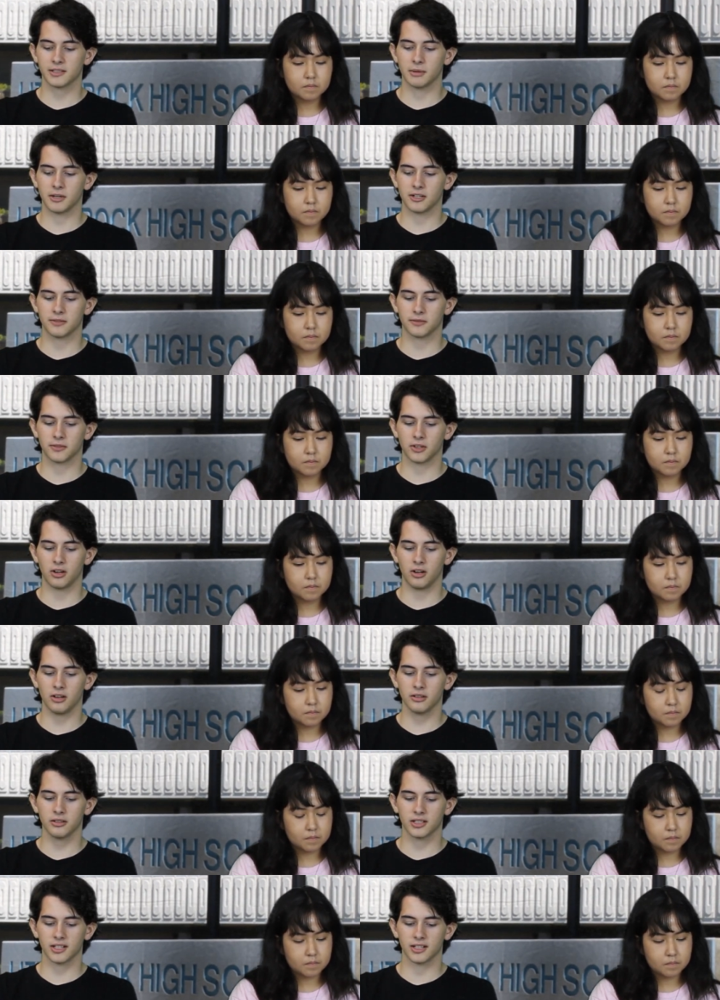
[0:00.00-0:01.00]
Speaker 1: experience for
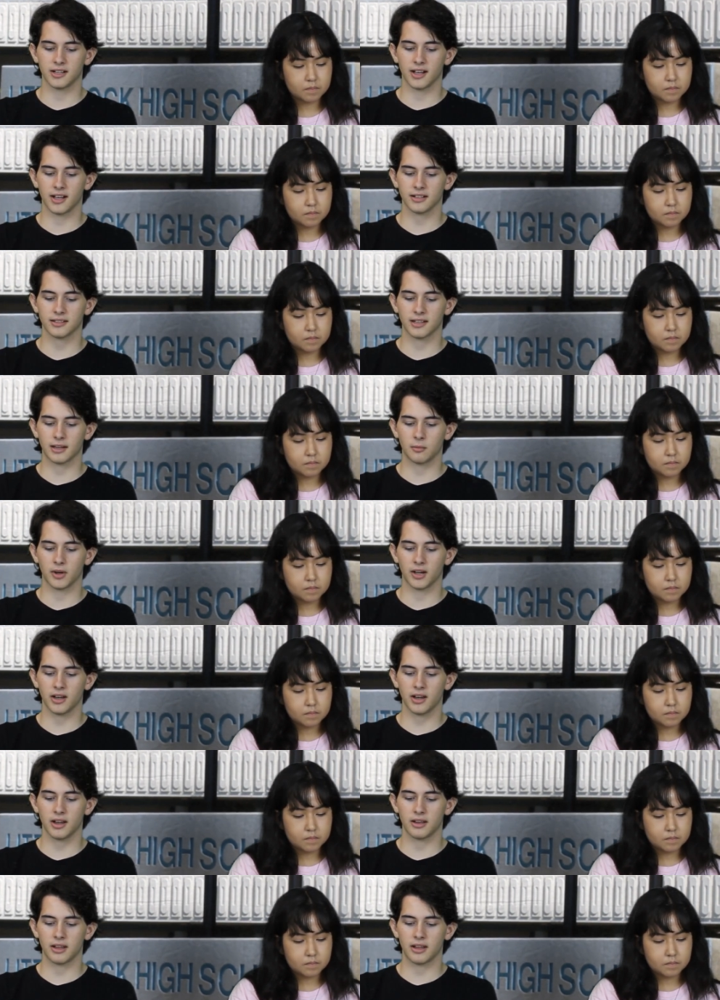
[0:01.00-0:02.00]
all the cadets that
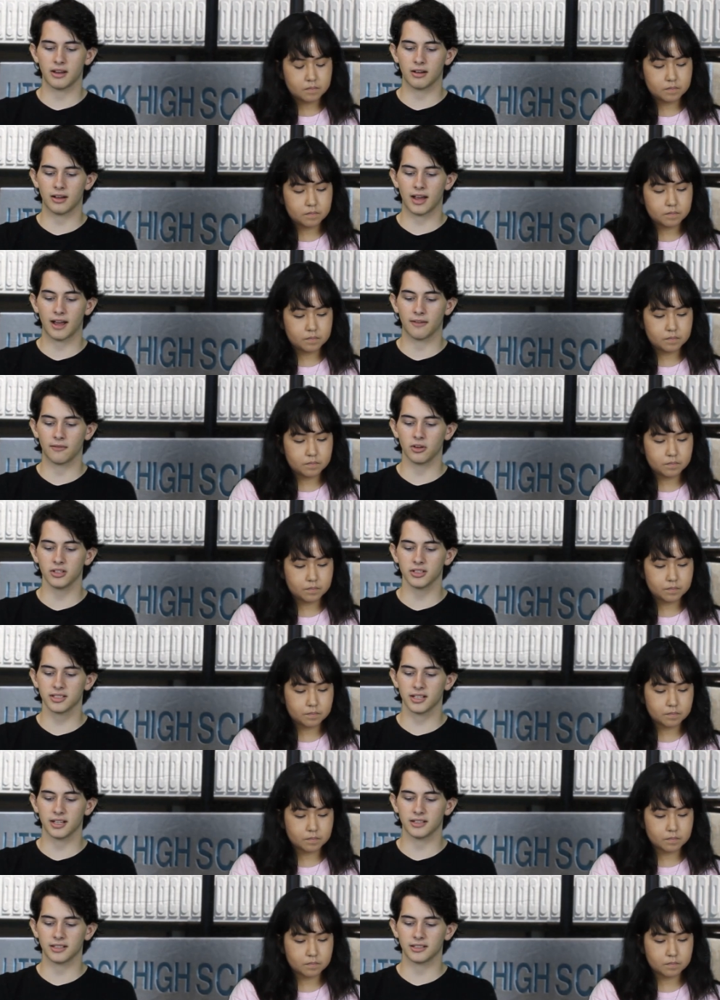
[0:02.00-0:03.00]
went, and they have all
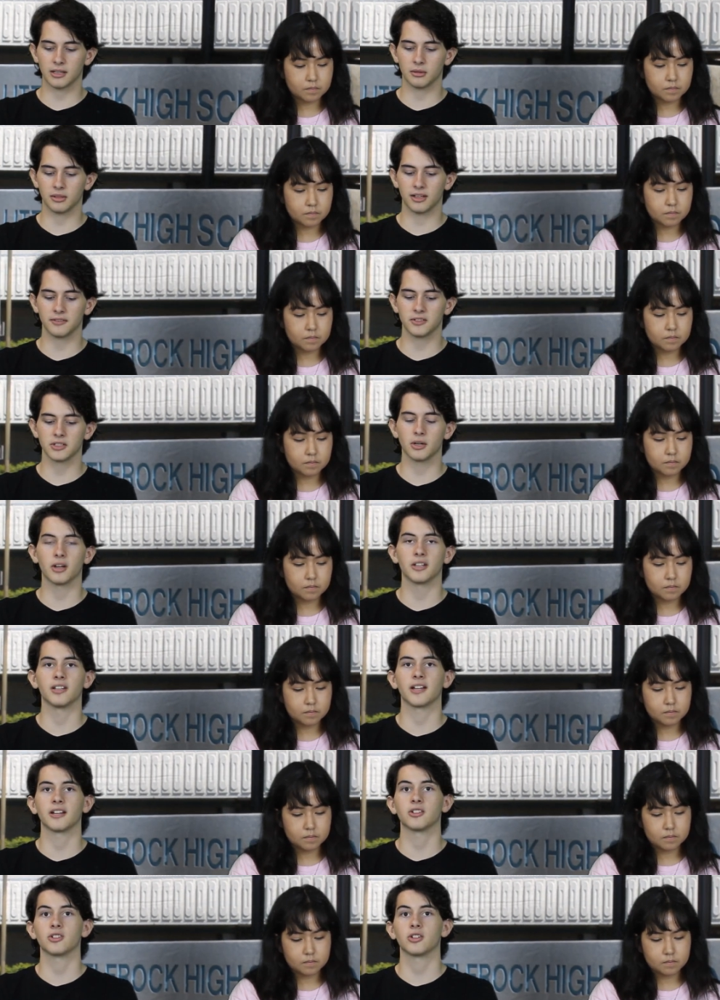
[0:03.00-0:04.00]
said that they would love to go on
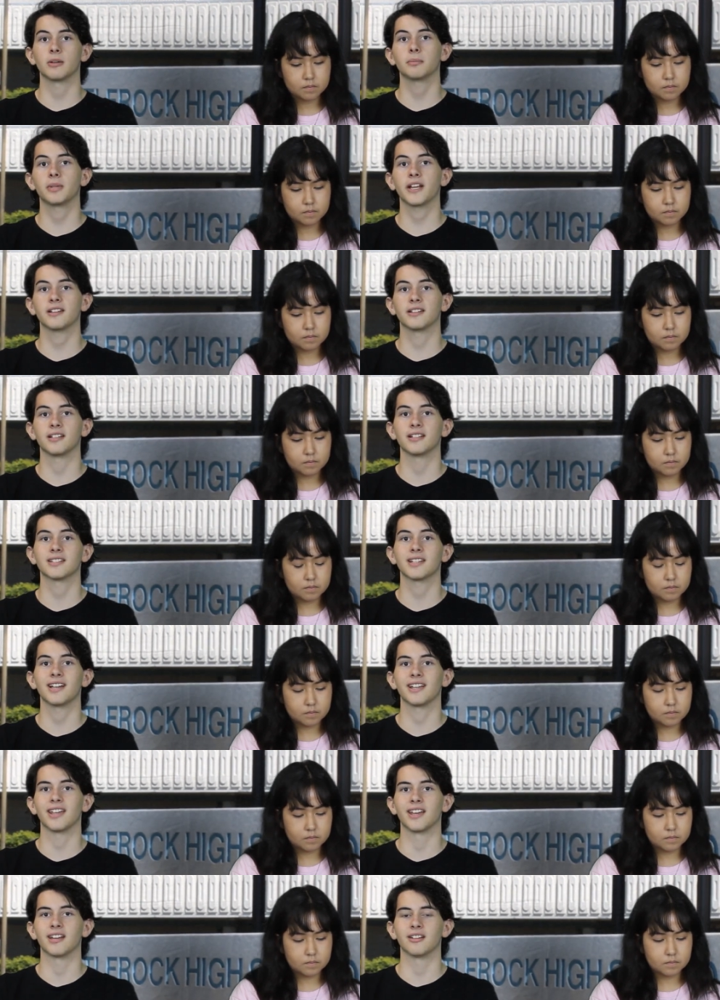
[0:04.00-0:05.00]
like trip like this
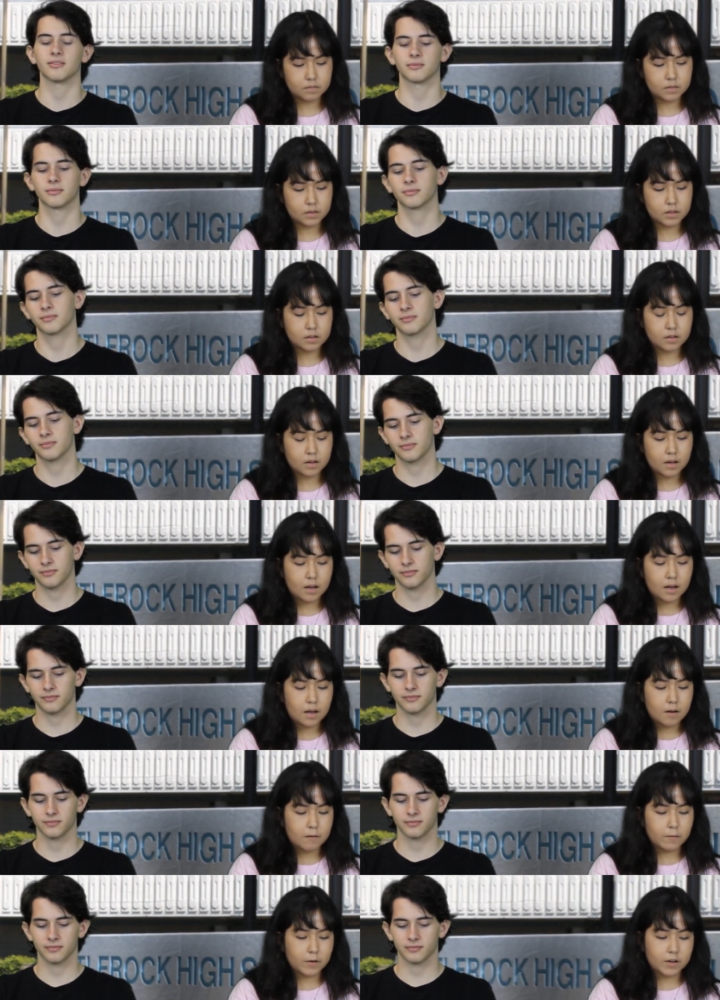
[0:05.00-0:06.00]
again.
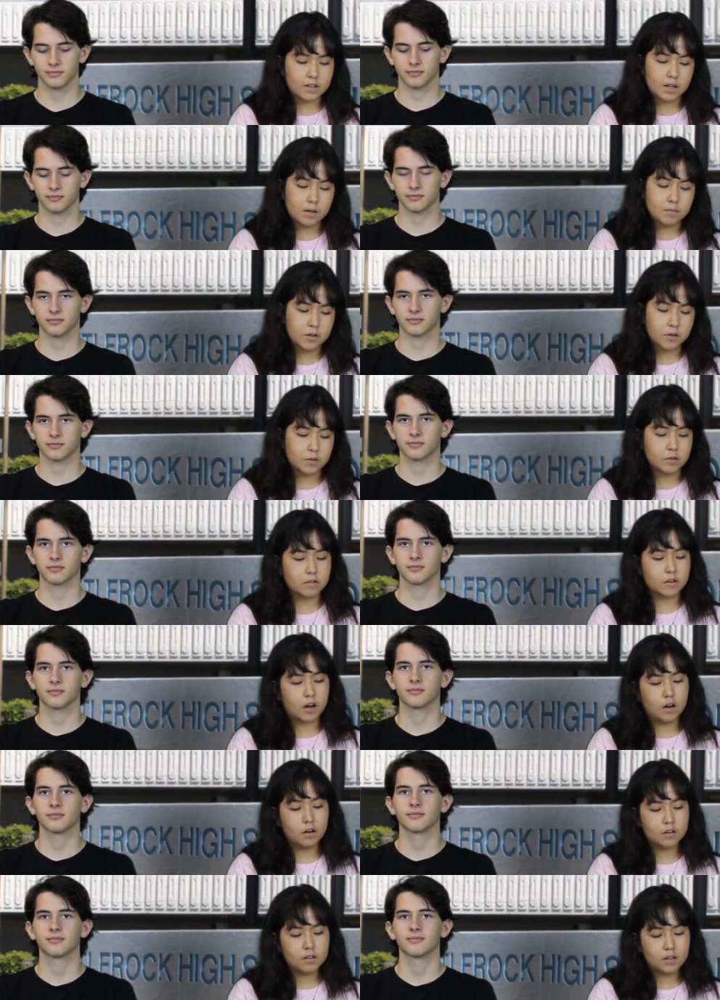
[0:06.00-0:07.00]
Speaker 2: For club news,
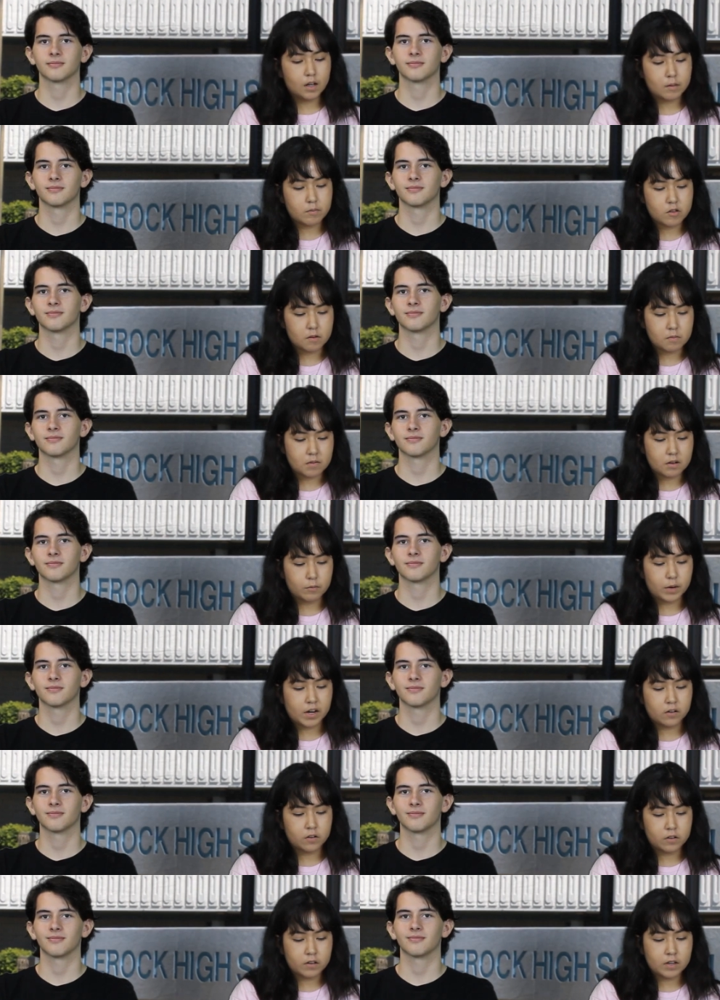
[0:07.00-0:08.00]
all clubs should meet
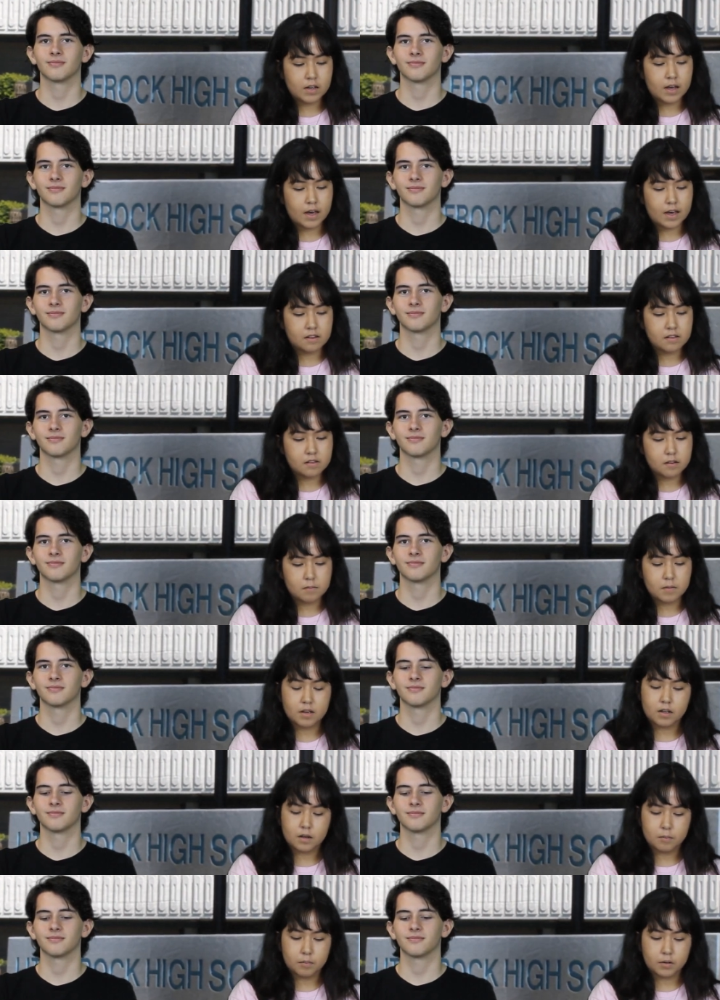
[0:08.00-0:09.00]
regularly and
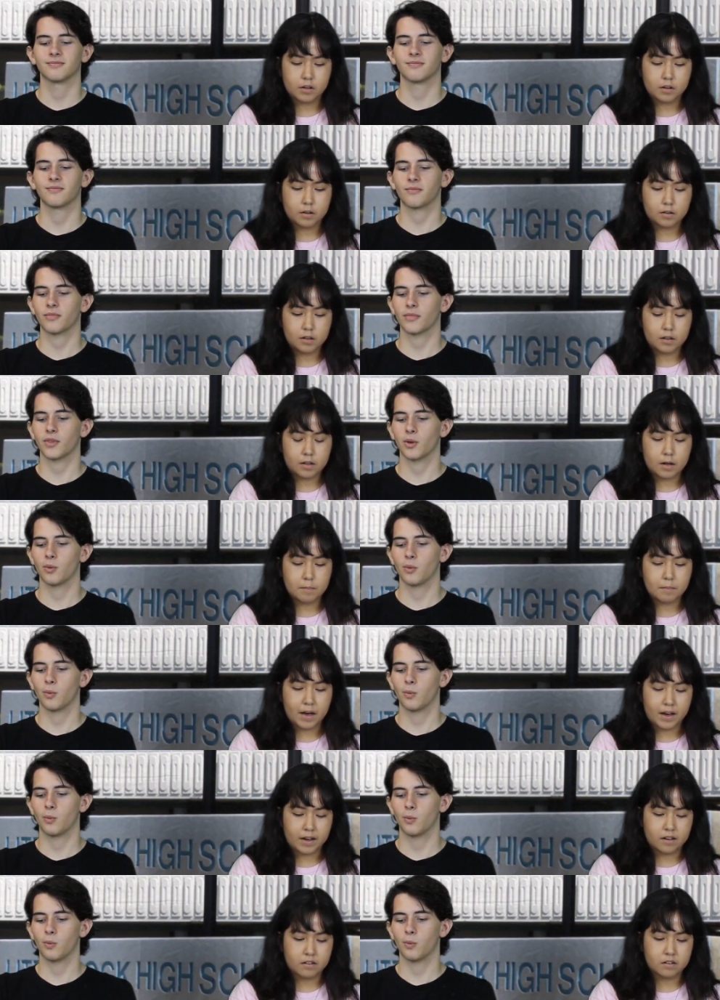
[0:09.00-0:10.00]
submit completed club
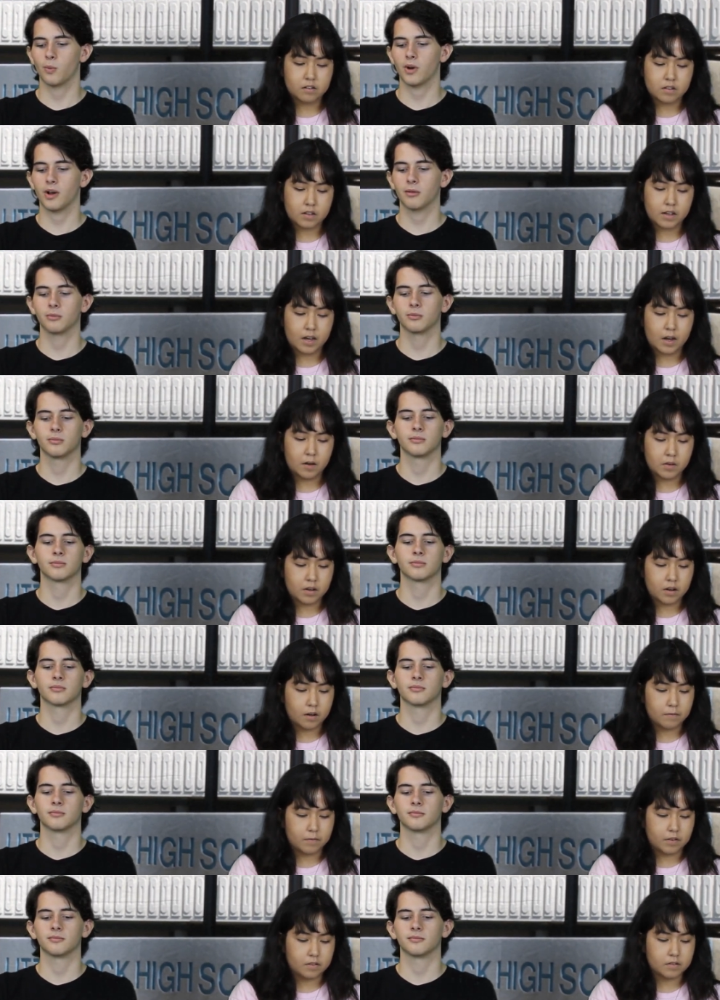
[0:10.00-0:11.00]
packets to the accounting
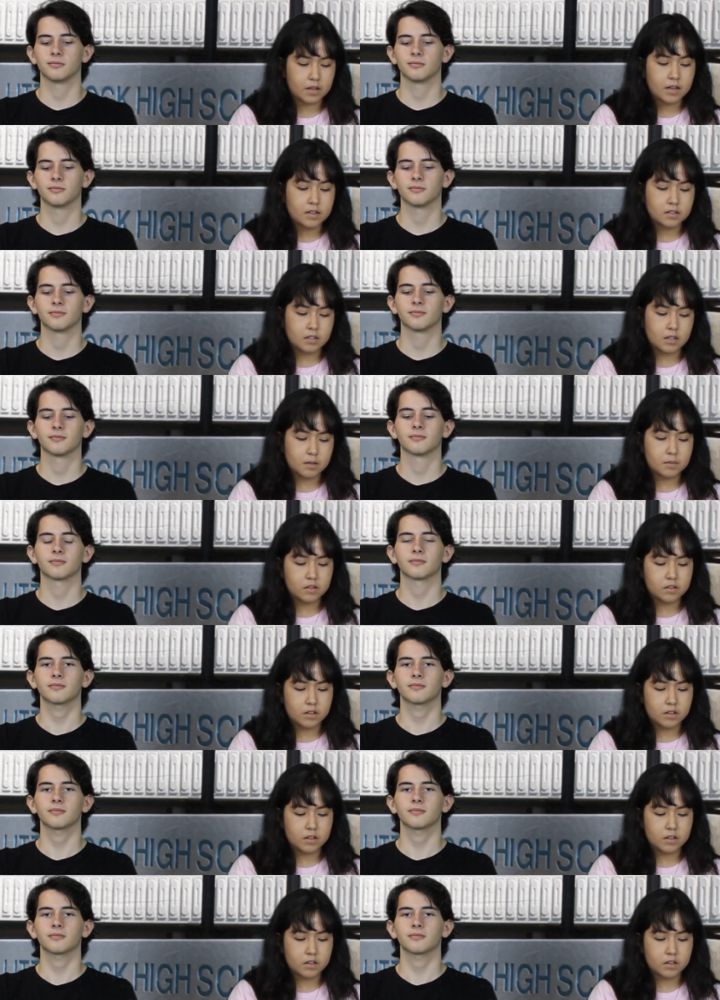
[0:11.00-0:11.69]
office, same as